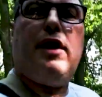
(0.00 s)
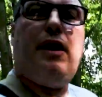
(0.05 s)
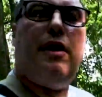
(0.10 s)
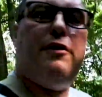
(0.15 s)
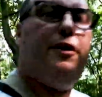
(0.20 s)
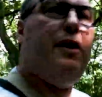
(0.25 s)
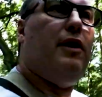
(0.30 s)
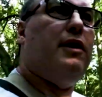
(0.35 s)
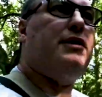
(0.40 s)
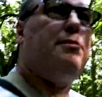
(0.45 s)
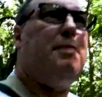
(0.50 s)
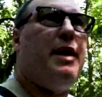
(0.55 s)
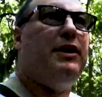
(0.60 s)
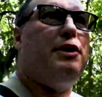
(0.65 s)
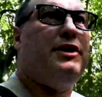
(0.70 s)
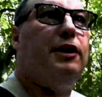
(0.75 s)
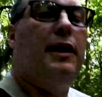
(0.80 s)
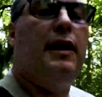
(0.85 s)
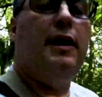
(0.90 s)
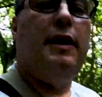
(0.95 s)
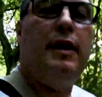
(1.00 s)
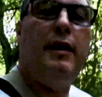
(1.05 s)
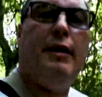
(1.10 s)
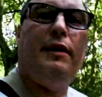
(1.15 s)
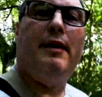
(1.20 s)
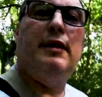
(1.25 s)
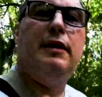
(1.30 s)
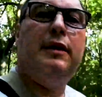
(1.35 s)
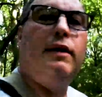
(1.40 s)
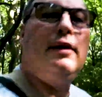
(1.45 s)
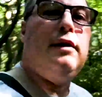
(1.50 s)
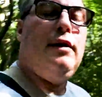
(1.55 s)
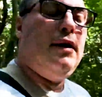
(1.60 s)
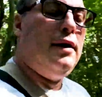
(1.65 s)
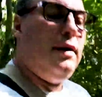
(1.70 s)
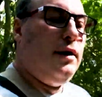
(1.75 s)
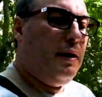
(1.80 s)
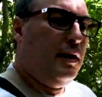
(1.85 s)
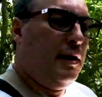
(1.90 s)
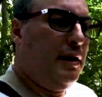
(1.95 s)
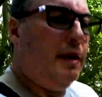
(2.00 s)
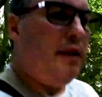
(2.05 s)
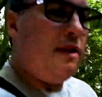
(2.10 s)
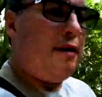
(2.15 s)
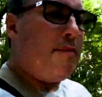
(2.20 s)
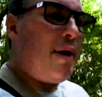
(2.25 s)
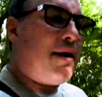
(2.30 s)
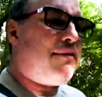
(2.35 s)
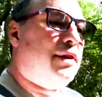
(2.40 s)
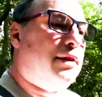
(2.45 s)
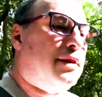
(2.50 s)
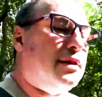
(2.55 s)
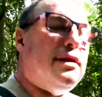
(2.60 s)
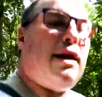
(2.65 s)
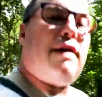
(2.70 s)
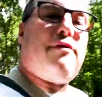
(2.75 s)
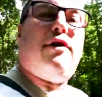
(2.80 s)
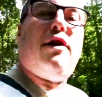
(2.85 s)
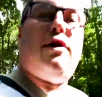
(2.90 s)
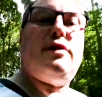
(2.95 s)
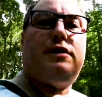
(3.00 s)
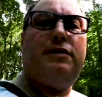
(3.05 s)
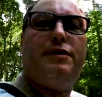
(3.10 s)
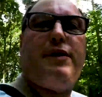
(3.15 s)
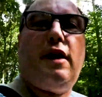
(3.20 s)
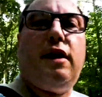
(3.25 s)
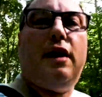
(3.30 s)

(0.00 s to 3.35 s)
thing I forgot to mention. The Mavic doesn't have lots of